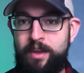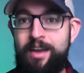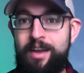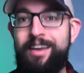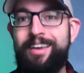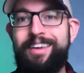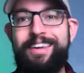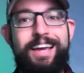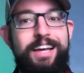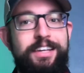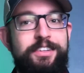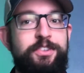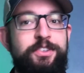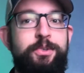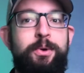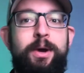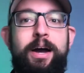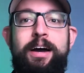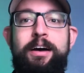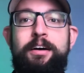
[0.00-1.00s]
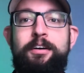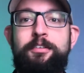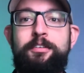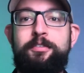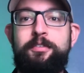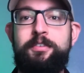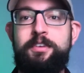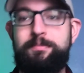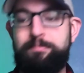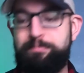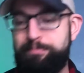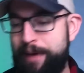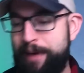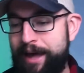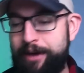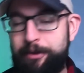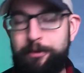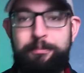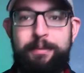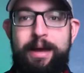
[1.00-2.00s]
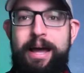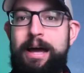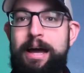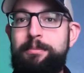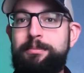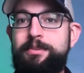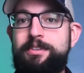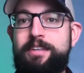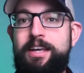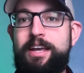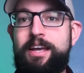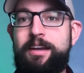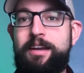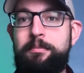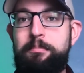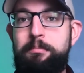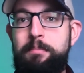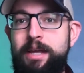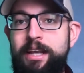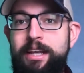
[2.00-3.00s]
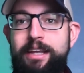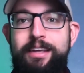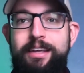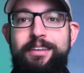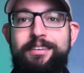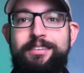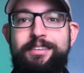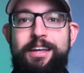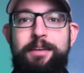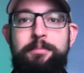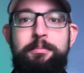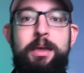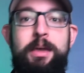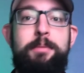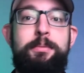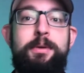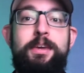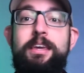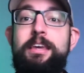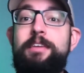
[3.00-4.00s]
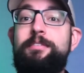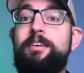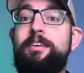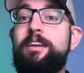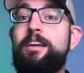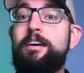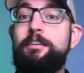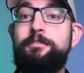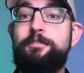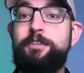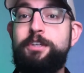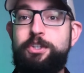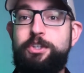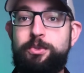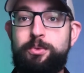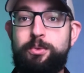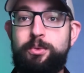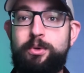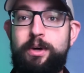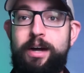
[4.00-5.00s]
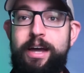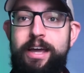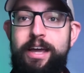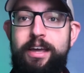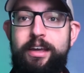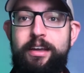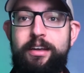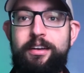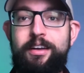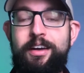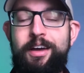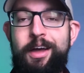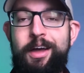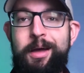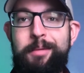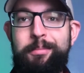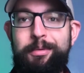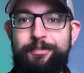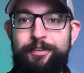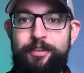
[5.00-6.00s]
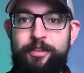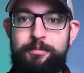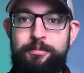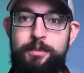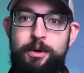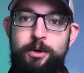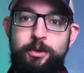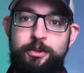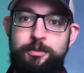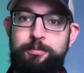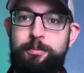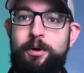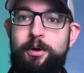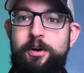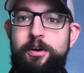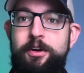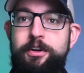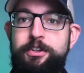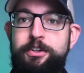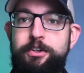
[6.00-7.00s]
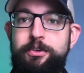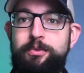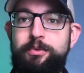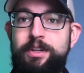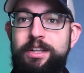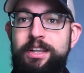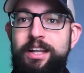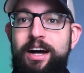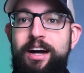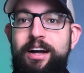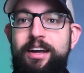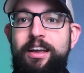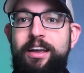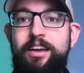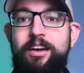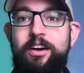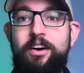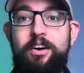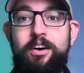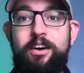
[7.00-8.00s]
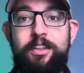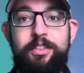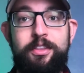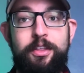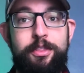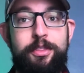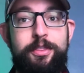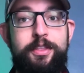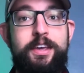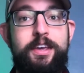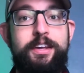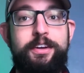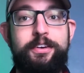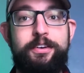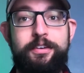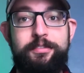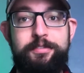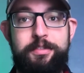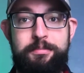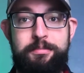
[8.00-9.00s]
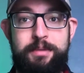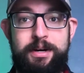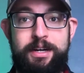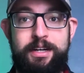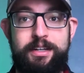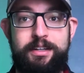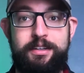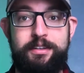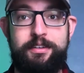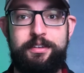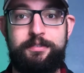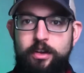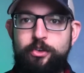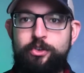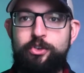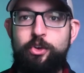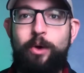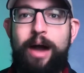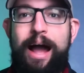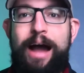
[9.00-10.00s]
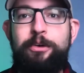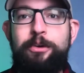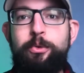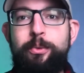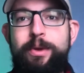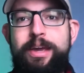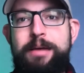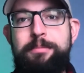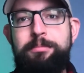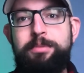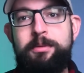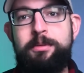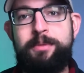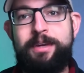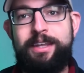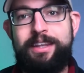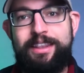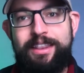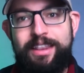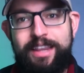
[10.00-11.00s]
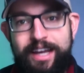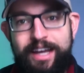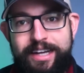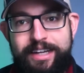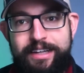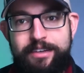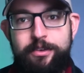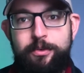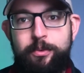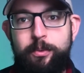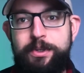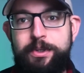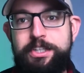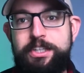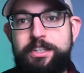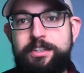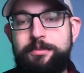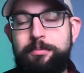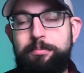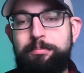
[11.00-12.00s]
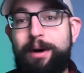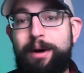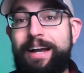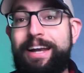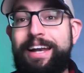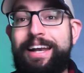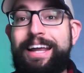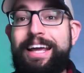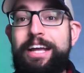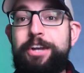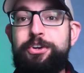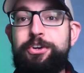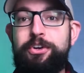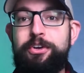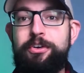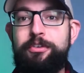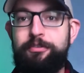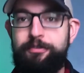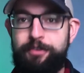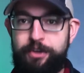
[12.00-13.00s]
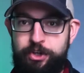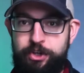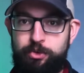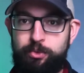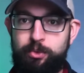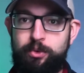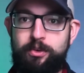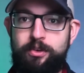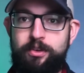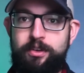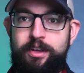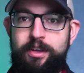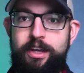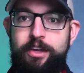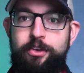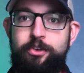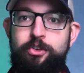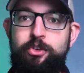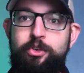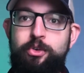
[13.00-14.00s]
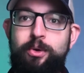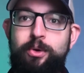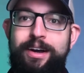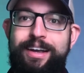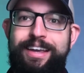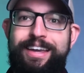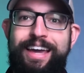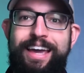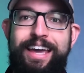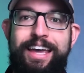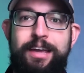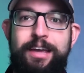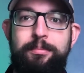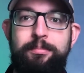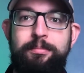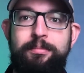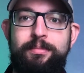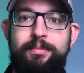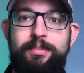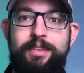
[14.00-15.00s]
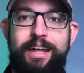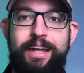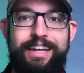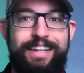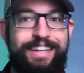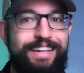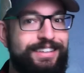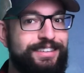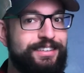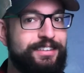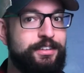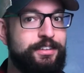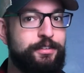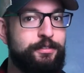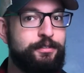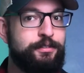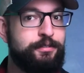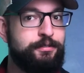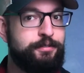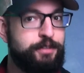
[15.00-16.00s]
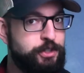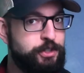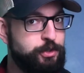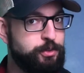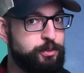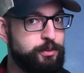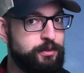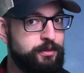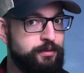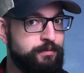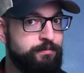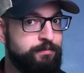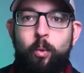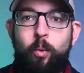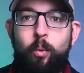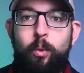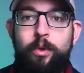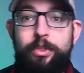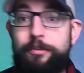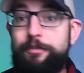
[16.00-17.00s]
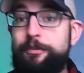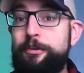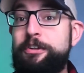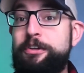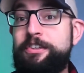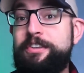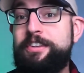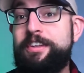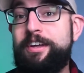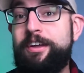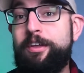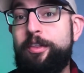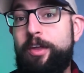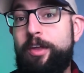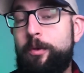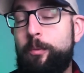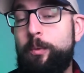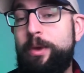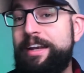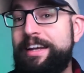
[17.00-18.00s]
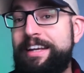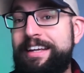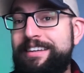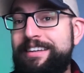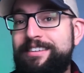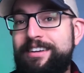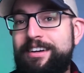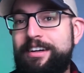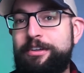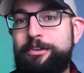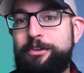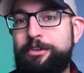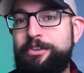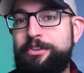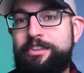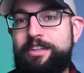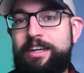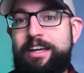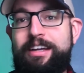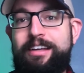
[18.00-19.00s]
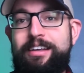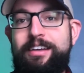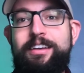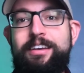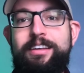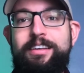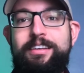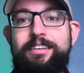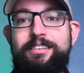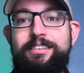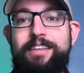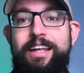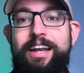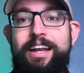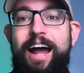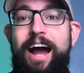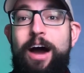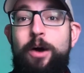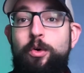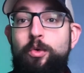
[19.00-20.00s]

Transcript: Yes, you have battle maps and minis and maybe even a visual aid, but for the most part, you're relying on the theater of the mind. So how do we implement light, which is by nature visual, into a game that isn't visual? Well, the first thing that we need to understand is that our